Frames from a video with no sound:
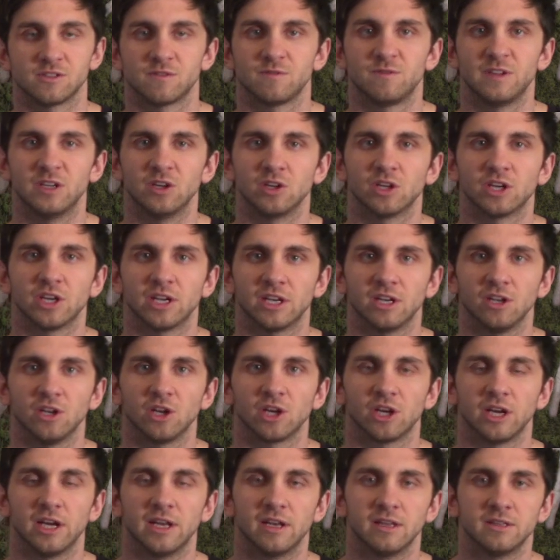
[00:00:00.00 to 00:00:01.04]
feel good and
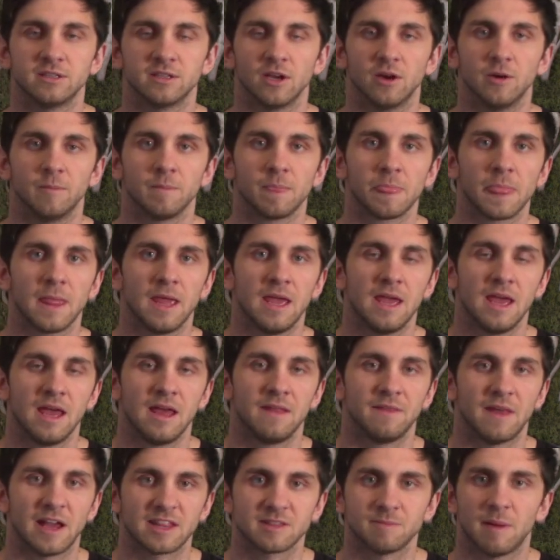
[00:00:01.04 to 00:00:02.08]
look good. So
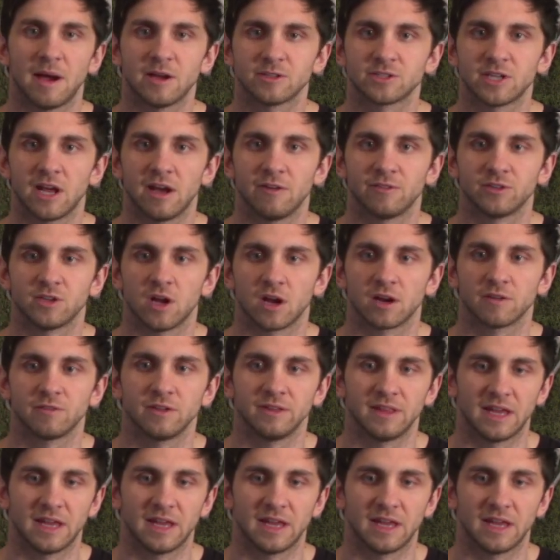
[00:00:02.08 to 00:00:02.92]
that's my style of photography.